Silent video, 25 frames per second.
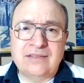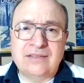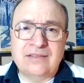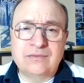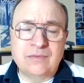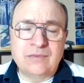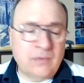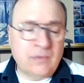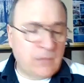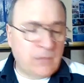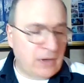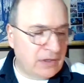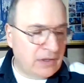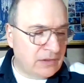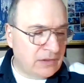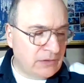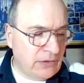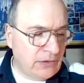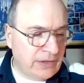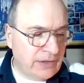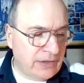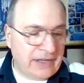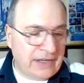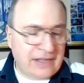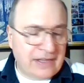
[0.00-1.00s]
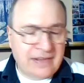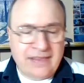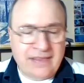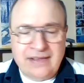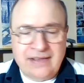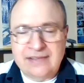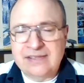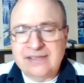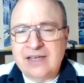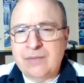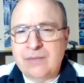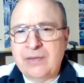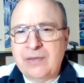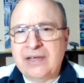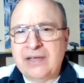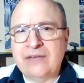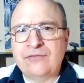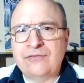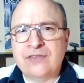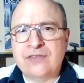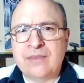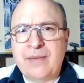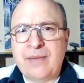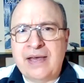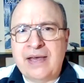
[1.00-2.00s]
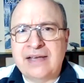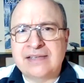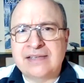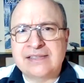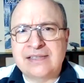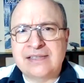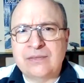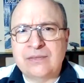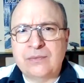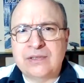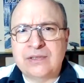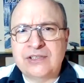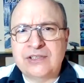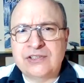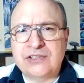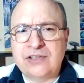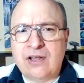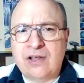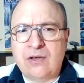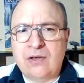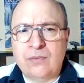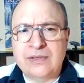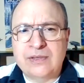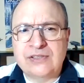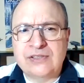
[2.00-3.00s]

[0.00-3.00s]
when we're looking at things coming in for the magazine, we're just always